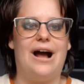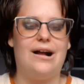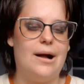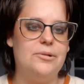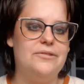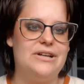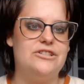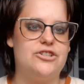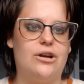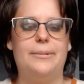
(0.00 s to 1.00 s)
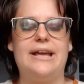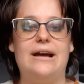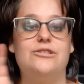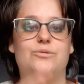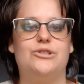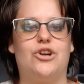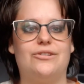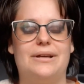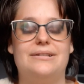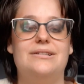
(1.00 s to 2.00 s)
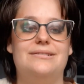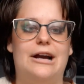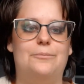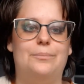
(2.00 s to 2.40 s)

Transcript: a couple of Instagram accounts which are linked down